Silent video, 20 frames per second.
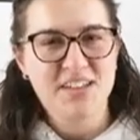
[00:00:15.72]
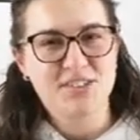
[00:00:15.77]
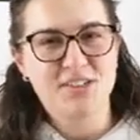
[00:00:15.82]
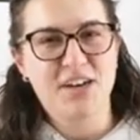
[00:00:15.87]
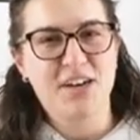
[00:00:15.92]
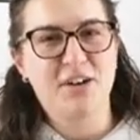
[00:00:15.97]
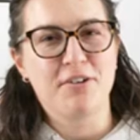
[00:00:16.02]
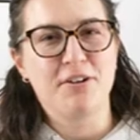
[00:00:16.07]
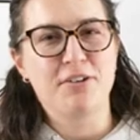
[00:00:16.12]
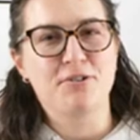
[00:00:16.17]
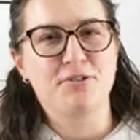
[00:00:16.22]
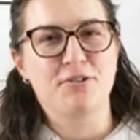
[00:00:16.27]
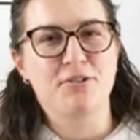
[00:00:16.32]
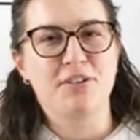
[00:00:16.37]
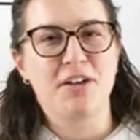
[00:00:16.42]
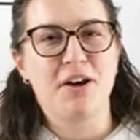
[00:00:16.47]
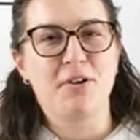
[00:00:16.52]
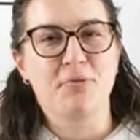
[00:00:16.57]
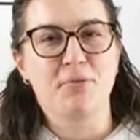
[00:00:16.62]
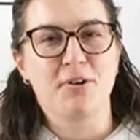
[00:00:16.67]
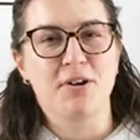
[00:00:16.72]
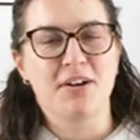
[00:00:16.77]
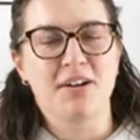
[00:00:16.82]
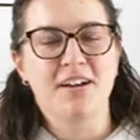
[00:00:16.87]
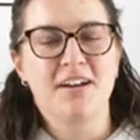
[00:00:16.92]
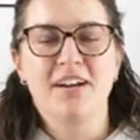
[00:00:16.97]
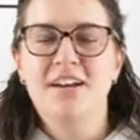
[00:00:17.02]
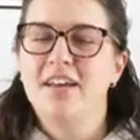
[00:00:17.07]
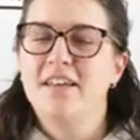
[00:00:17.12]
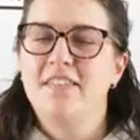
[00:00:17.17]
Check out ninjanerd.org.
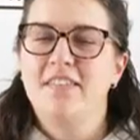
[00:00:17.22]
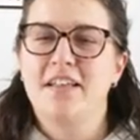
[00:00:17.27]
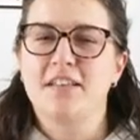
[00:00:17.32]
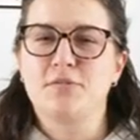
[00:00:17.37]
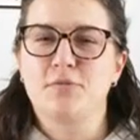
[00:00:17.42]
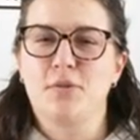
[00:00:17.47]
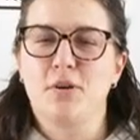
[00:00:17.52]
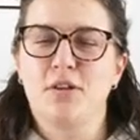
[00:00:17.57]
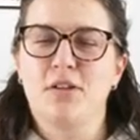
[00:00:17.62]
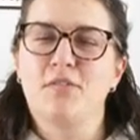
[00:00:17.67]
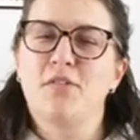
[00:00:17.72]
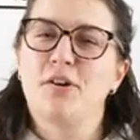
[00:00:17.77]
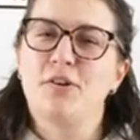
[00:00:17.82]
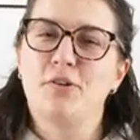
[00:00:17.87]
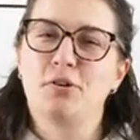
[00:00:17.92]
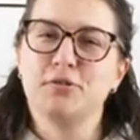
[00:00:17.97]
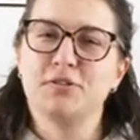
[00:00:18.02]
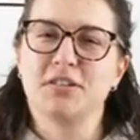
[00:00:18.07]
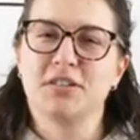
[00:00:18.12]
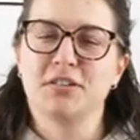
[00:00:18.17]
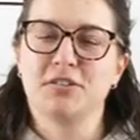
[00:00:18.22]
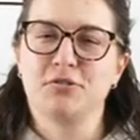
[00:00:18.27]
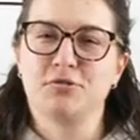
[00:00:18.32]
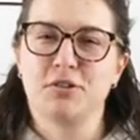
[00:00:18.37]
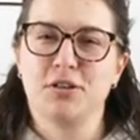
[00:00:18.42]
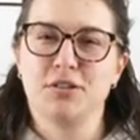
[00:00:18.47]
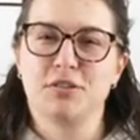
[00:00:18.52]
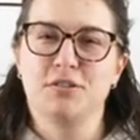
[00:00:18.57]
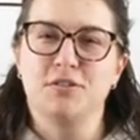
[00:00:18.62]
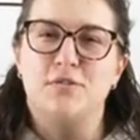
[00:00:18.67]
That's where all of our notes and
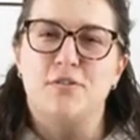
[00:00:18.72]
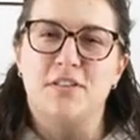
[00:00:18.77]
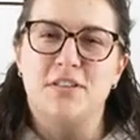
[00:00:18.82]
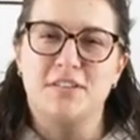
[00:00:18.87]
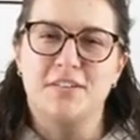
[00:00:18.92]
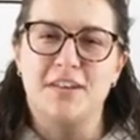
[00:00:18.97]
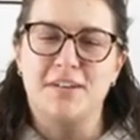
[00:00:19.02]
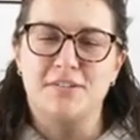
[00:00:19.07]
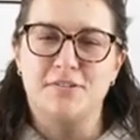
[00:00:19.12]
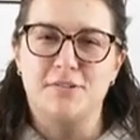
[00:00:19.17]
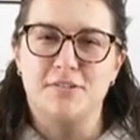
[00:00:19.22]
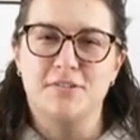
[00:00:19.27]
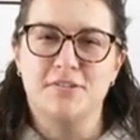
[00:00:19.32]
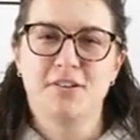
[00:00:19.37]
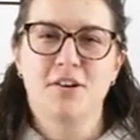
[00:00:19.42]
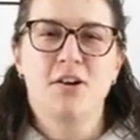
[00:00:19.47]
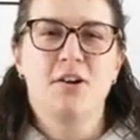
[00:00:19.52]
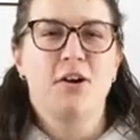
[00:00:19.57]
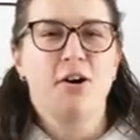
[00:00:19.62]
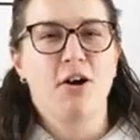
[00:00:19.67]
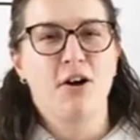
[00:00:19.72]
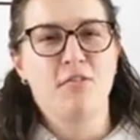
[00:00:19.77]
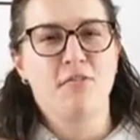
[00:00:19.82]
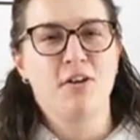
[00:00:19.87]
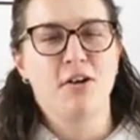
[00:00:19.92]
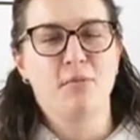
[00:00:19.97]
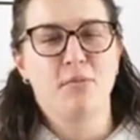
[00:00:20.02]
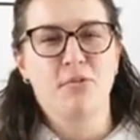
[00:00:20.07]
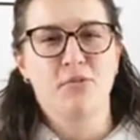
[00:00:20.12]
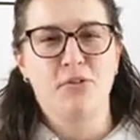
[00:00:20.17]
illustrations for these lectures are
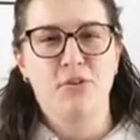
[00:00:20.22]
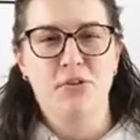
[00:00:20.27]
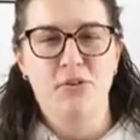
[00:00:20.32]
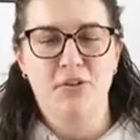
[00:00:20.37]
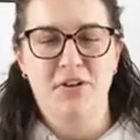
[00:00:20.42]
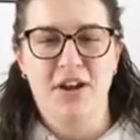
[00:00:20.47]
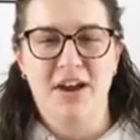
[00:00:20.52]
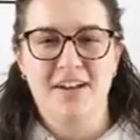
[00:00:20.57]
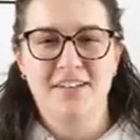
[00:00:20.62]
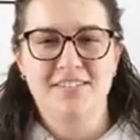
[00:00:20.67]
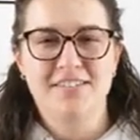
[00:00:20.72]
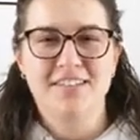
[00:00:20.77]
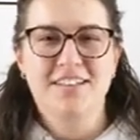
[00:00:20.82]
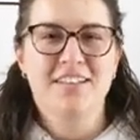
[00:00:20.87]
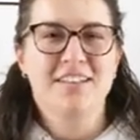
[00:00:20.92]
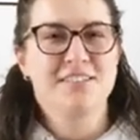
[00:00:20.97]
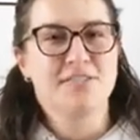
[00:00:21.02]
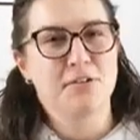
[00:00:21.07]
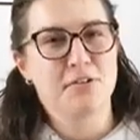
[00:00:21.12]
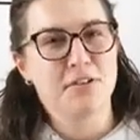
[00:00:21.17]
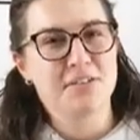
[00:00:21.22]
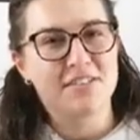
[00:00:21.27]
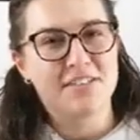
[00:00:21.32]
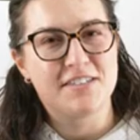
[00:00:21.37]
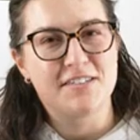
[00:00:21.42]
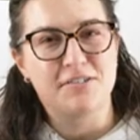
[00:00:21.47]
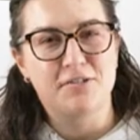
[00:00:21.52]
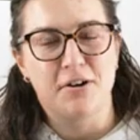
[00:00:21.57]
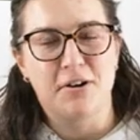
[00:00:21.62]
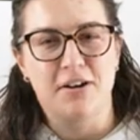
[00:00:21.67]
available for you guys. So let's
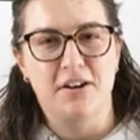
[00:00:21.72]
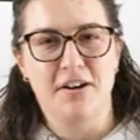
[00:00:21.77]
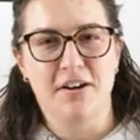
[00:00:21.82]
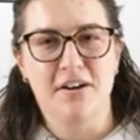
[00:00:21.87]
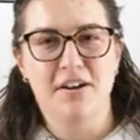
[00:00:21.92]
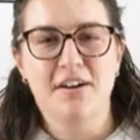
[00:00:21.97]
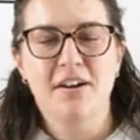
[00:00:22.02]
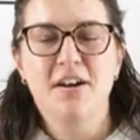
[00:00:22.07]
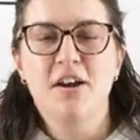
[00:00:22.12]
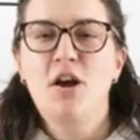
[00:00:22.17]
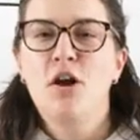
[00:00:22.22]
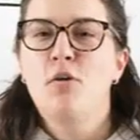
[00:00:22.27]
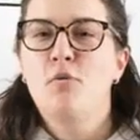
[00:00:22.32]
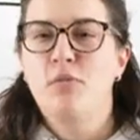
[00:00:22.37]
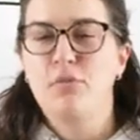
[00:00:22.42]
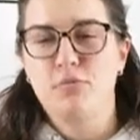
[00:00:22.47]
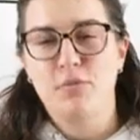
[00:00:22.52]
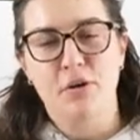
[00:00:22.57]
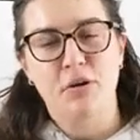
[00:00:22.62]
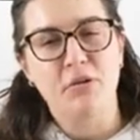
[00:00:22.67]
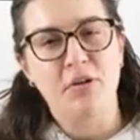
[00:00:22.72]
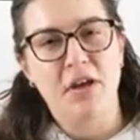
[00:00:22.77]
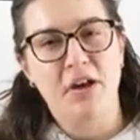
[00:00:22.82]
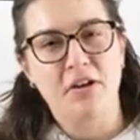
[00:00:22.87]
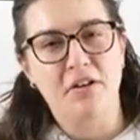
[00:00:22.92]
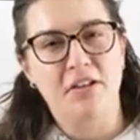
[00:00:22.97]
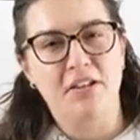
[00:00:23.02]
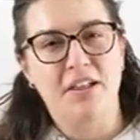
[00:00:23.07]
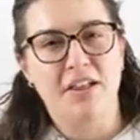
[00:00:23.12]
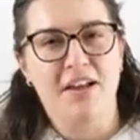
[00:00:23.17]
get started here with renal
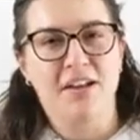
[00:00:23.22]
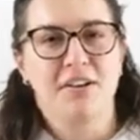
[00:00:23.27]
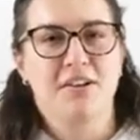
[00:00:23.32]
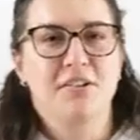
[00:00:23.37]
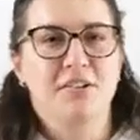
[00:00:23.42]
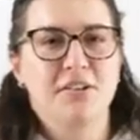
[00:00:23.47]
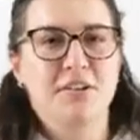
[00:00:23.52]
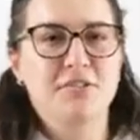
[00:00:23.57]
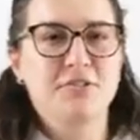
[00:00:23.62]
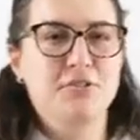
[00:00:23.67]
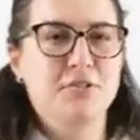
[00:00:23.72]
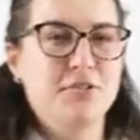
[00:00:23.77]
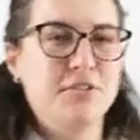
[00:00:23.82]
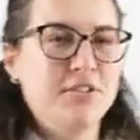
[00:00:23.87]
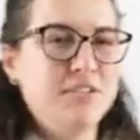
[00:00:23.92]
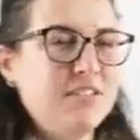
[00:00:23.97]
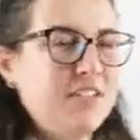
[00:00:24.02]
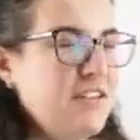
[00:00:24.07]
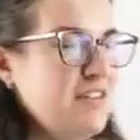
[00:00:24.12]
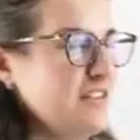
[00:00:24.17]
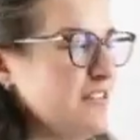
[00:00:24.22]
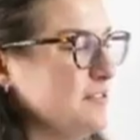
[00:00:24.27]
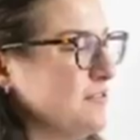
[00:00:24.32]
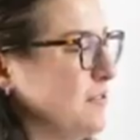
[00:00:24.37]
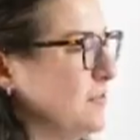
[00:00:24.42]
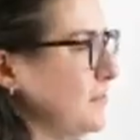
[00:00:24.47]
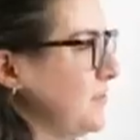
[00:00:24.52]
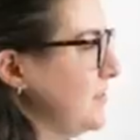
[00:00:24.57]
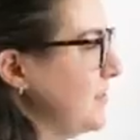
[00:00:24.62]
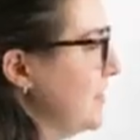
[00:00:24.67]
calculi, also known as kidney
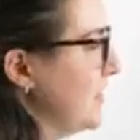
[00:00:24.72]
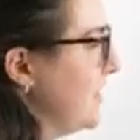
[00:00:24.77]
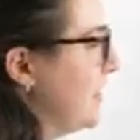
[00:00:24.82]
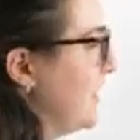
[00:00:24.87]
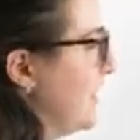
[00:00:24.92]
stones.